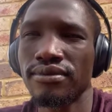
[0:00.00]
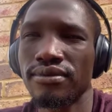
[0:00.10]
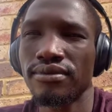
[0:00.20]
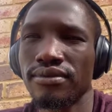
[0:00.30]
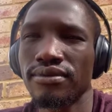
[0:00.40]

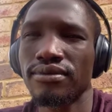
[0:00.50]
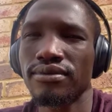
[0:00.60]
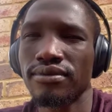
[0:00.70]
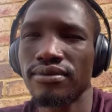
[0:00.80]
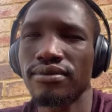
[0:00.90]

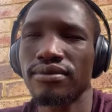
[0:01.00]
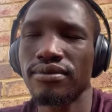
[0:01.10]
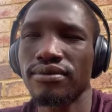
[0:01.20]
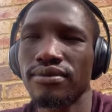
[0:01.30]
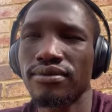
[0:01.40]

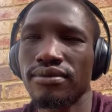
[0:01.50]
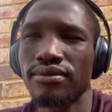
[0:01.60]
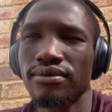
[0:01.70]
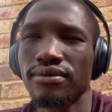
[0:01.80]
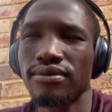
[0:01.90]

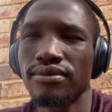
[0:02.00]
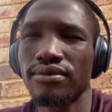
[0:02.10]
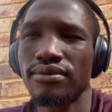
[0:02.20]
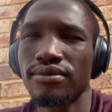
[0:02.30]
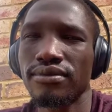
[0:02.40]

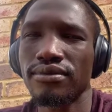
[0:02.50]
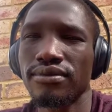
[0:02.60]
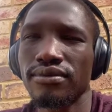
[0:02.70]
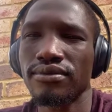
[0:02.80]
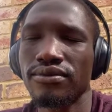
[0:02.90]

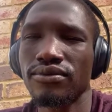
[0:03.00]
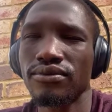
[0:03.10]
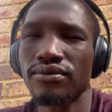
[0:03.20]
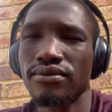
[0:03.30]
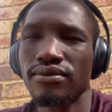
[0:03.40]

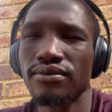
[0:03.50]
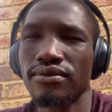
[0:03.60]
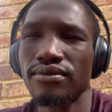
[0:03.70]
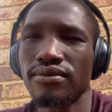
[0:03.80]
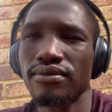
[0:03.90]

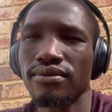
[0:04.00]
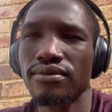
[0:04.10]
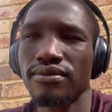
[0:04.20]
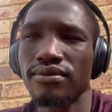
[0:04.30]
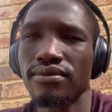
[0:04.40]

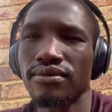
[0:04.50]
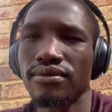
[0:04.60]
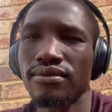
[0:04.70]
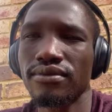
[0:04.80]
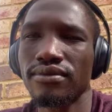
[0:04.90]

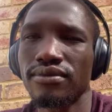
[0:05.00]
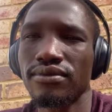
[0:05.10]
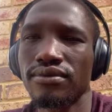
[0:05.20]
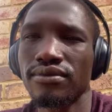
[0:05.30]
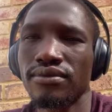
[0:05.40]

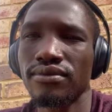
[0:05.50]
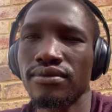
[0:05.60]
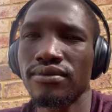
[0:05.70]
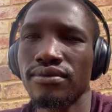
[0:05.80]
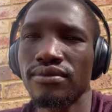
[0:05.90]

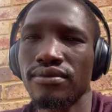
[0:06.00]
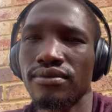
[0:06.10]
No words are spoken by the person on screen.